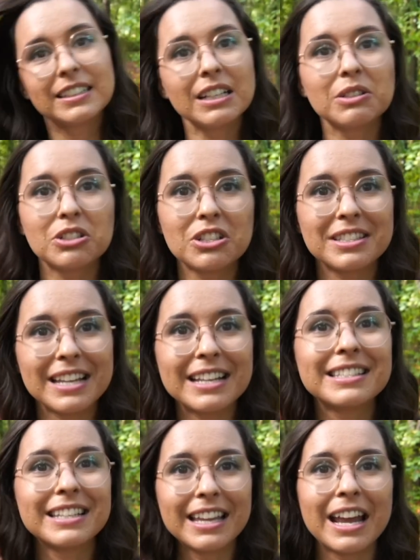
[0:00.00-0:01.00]
It was just
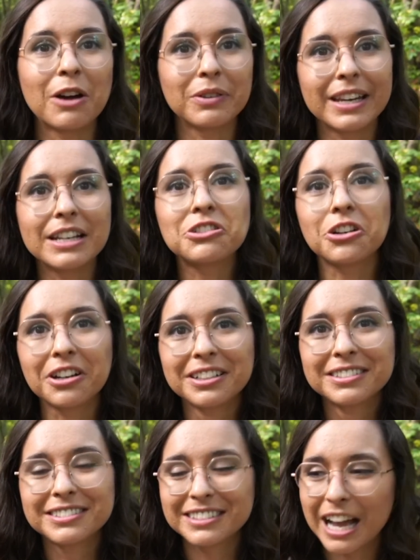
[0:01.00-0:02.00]
nice to get out in nature.
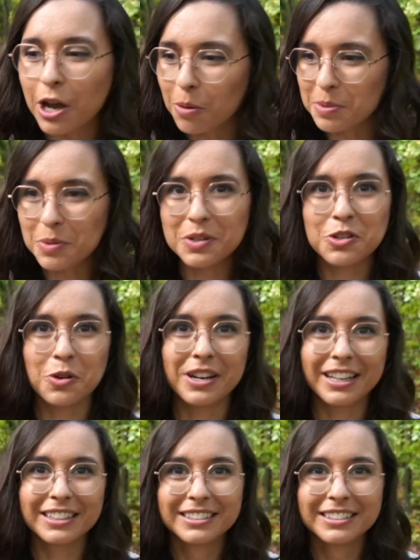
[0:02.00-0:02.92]
I hope you enjoyed it.